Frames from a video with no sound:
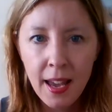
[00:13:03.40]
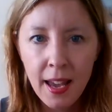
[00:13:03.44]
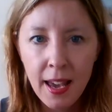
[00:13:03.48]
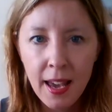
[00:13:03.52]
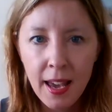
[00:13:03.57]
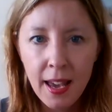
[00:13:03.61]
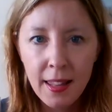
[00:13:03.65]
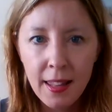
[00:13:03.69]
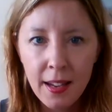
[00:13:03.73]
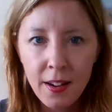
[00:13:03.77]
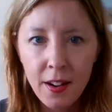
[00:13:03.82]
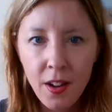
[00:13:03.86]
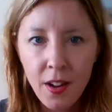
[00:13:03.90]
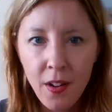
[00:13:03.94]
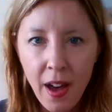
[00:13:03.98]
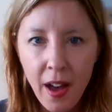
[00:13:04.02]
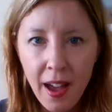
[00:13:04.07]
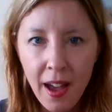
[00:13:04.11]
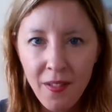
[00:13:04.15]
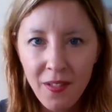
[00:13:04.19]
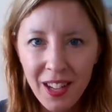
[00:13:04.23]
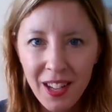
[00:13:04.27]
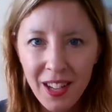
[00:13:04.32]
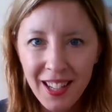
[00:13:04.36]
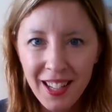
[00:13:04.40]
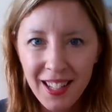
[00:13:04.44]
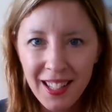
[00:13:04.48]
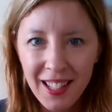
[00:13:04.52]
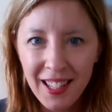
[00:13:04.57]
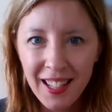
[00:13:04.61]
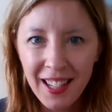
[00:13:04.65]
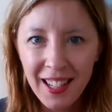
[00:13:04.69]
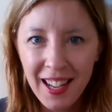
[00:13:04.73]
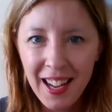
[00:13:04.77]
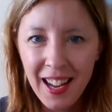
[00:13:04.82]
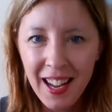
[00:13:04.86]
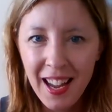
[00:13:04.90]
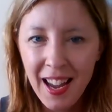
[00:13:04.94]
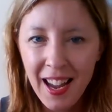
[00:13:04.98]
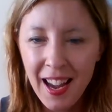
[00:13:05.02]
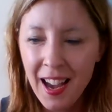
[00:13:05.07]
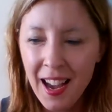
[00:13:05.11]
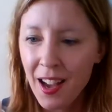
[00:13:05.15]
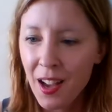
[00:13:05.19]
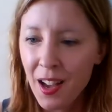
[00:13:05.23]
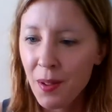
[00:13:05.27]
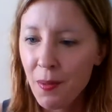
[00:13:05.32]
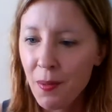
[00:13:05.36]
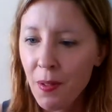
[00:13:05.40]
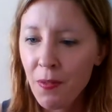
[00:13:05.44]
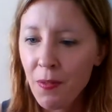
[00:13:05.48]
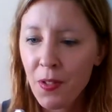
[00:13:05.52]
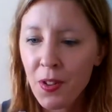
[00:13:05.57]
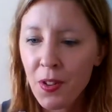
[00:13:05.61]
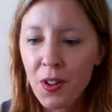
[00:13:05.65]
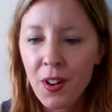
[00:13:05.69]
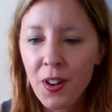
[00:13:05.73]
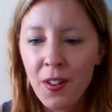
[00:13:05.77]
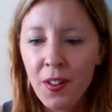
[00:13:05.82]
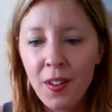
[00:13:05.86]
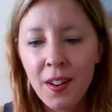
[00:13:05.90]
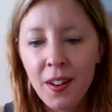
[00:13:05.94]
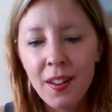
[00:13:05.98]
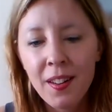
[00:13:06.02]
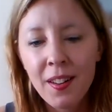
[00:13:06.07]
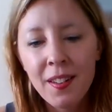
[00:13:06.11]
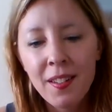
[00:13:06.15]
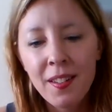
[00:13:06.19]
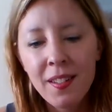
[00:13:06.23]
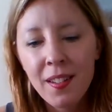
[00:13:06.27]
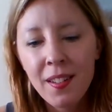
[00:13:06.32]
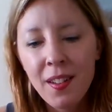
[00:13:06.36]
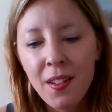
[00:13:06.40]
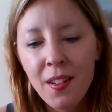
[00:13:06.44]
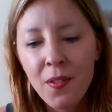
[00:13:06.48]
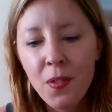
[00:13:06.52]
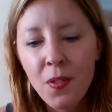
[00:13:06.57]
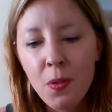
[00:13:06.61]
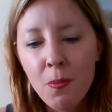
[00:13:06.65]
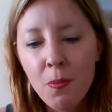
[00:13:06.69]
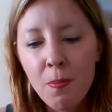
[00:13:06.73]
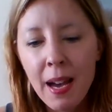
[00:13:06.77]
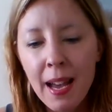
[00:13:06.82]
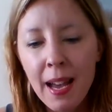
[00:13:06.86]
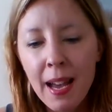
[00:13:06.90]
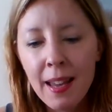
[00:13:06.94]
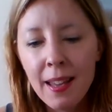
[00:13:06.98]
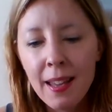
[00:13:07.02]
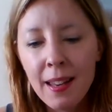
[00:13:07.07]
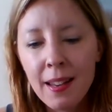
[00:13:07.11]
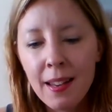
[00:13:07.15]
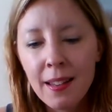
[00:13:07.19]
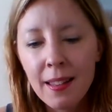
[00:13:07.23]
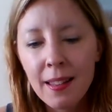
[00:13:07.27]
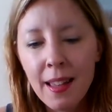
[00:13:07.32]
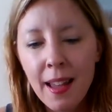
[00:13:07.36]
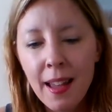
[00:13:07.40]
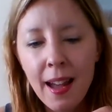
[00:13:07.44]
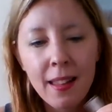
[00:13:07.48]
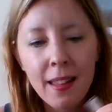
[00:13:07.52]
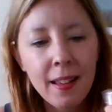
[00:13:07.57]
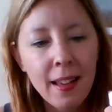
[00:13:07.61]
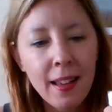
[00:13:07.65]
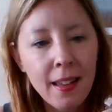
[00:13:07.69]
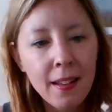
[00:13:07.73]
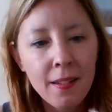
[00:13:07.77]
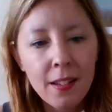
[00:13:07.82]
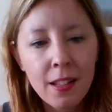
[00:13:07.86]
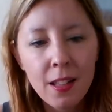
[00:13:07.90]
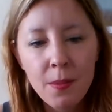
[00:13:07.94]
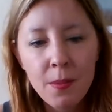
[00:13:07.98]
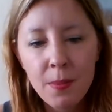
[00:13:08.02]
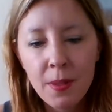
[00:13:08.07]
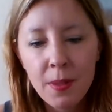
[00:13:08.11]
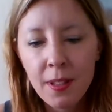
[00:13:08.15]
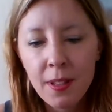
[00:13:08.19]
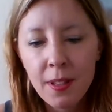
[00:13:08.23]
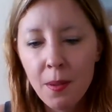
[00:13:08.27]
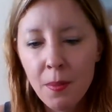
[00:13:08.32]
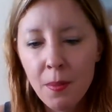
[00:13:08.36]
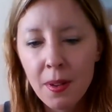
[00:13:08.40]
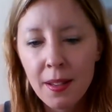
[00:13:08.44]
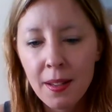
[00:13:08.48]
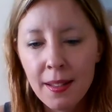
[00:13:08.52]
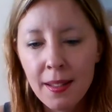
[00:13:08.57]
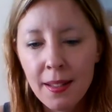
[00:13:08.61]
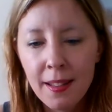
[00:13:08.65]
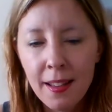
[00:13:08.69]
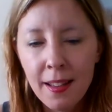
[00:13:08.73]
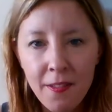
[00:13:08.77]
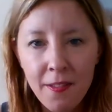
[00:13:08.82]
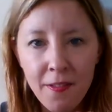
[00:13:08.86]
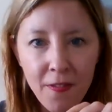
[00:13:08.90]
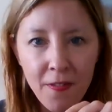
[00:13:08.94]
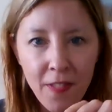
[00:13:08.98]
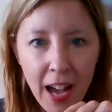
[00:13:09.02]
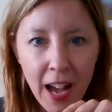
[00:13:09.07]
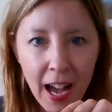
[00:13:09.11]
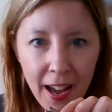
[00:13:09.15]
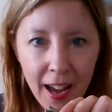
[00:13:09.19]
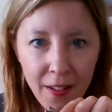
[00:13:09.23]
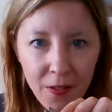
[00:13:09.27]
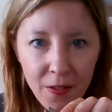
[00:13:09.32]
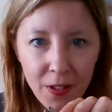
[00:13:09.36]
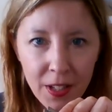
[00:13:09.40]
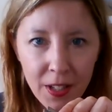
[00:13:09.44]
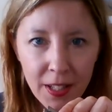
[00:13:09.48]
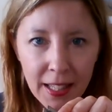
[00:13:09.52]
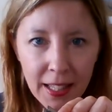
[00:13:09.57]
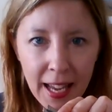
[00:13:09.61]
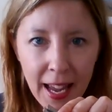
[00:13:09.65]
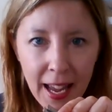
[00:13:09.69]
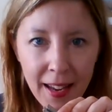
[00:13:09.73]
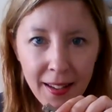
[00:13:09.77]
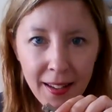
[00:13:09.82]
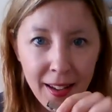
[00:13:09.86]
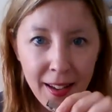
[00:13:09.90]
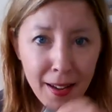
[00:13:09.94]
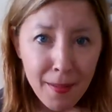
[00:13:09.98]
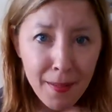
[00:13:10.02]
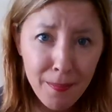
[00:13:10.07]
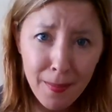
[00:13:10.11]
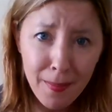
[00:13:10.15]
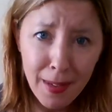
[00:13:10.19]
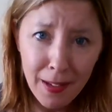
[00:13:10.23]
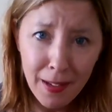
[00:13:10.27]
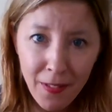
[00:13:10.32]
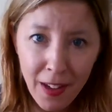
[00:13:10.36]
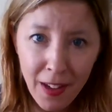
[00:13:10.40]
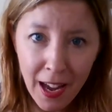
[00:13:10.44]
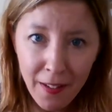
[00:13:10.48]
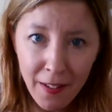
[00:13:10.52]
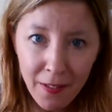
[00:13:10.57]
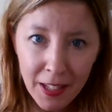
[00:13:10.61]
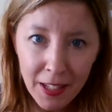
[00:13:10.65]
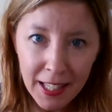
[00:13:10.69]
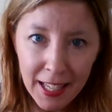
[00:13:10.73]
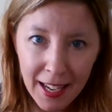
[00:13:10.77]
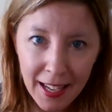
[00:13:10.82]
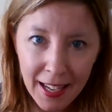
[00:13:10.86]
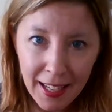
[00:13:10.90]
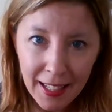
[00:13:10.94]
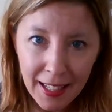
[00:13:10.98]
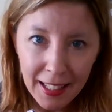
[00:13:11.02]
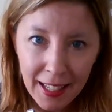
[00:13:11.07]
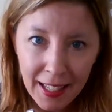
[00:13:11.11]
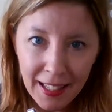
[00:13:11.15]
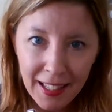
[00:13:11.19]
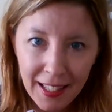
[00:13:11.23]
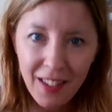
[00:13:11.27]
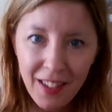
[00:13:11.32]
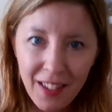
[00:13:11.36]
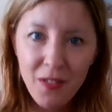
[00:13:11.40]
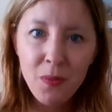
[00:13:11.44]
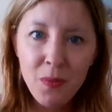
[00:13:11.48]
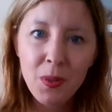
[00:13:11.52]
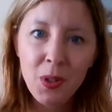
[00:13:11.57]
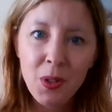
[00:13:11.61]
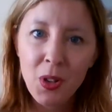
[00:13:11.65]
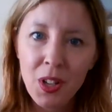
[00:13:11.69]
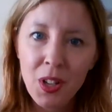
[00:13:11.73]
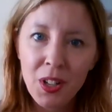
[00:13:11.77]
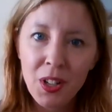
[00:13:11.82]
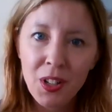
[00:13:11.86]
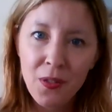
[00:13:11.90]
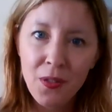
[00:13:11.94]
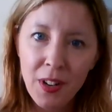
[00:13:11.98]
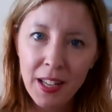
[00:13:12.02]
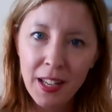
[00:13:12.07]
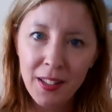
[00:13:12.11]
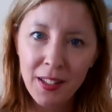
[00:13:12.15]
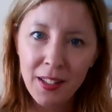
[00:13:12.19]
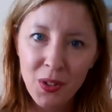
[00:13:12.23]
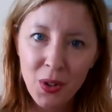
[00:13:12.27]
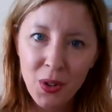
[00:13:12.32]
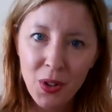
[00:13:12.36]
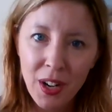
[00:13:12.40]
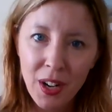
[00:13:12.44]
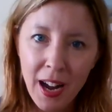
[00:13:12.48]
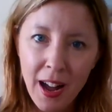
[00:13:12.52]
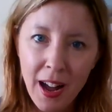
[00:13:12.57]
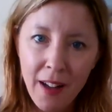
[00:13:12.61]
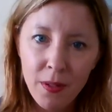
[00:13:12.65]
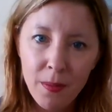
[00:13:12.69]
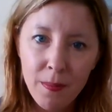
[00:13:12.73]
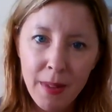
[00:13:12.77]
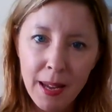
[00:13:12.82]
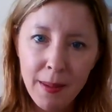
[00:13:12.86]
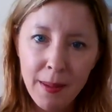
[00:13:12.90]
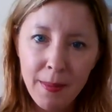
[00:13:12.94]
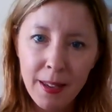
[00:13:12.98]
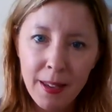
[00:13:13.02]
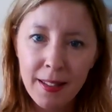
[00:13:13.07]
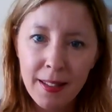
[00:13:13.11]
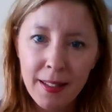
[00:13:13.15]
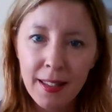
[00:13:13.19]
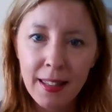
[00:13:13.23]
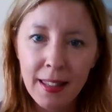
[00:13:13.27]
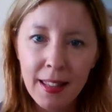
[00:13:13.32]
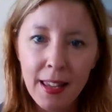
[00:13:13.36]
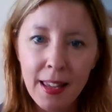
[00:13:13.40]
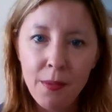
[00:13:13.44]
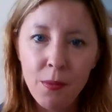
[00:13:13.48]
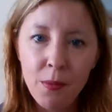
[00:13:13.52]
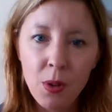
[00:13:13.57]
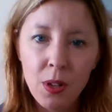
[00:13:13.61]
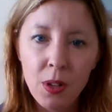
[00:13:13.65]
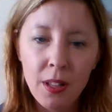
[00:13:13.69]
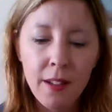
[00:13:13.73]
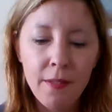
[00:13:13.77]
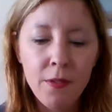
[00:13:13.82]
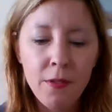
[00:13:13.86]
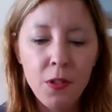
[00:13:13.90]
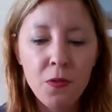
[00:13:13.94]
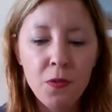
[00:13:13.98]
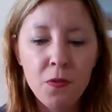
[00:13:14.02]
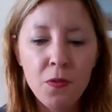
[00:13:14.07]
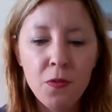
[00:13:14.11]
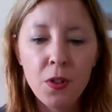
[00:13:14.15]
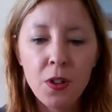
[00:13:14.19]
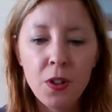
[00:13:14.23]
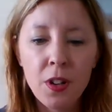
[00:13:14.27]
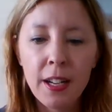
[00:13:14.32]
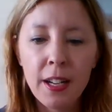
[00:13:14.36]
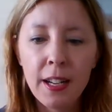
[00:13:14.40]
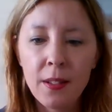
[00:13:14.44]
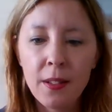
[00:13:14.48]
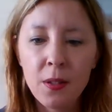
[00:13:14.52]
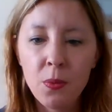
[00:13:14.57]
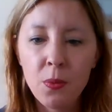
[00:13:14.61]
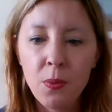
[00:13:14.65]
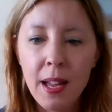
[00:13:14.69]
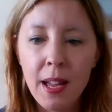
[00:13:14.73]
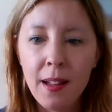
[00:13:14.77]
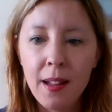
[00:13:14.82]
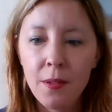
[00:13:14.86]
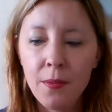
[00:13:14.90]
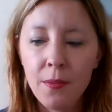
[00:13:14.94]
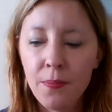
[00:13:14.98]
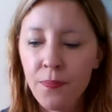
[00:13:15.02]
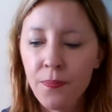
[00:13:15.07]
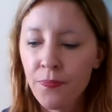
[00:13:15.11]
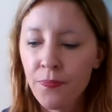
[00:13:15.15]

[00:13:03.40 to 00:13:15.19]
And there you have it. Um, if you're if you buy it and the alligator clips come in a set of five or ten, make five or ten and give them to all your friends who are having babies and they will love you for it as well.